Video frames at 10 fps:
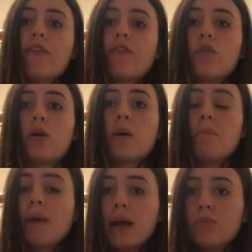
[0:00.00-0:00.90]
For
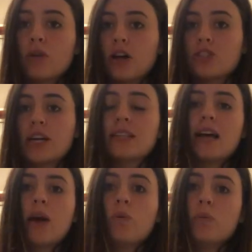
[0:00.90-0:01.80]
my project,
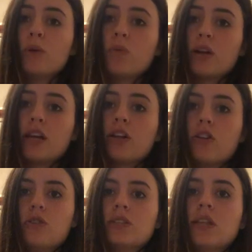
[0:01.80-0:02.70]
I will be working
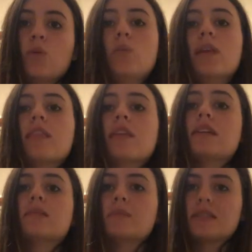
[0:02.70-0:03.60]
closely with
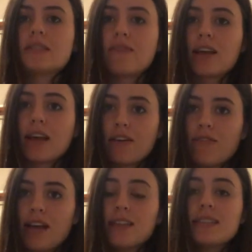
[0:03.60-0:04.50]
this specific
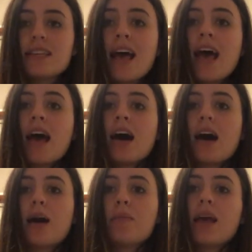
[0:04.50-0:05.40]
event
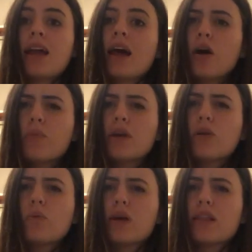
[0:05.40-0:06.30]
and
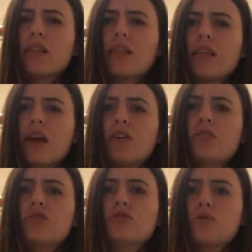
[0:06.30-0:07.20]
helping with their
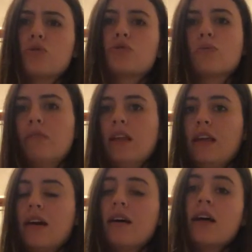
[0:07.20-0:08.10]
social
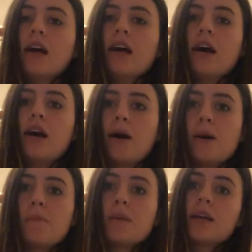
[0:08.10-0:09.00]
media.
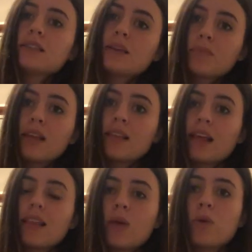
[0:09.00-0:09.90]
Something
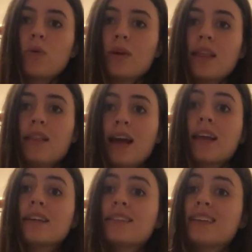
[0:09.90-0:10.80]
that they would really
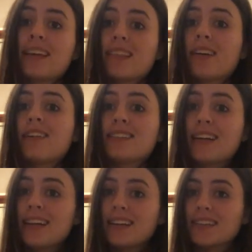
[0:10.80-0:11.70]
like is to get their
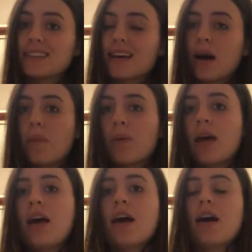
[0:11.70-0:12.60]
attendance up,
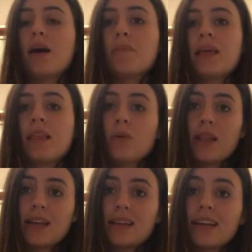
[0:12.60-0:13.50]
and they would
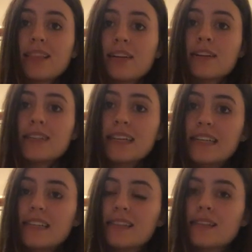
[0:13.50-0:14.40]
like to get their
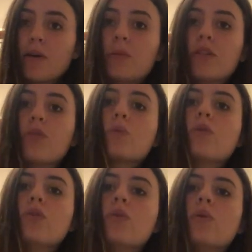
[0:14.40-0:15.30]
attendance up
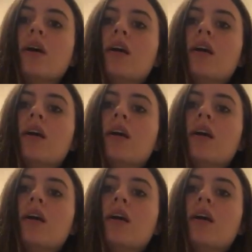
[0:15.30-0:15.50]
through